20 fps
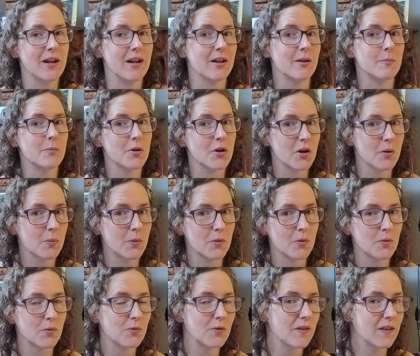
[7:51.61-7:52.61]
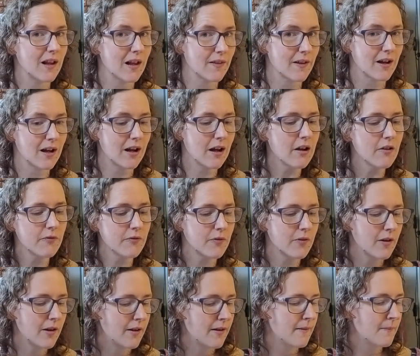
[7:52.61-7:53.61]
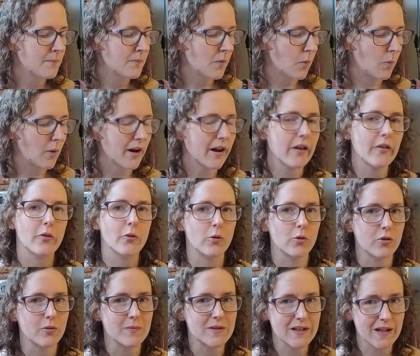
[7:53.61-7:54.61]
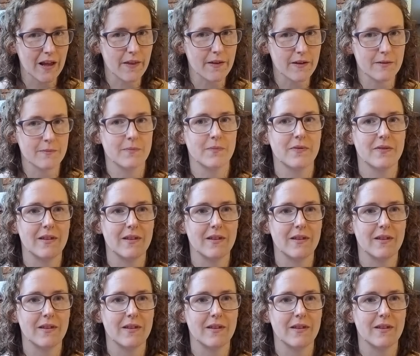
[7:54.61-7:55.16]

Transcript: pink and purple for the other half when I saw them together.